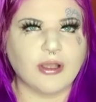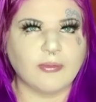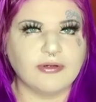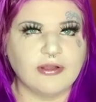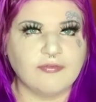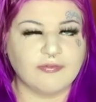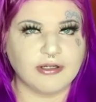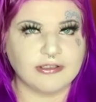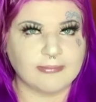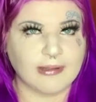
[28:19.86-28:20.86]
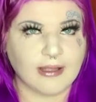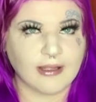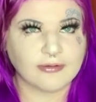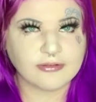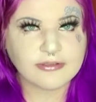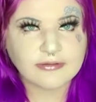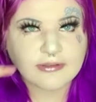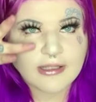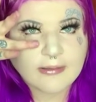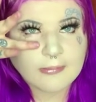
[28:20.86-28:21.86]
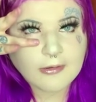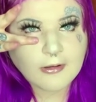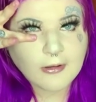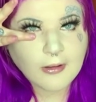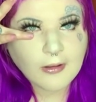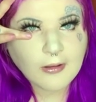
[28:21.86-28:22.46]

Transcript: I wonder how fucked up my eye looks in the camera.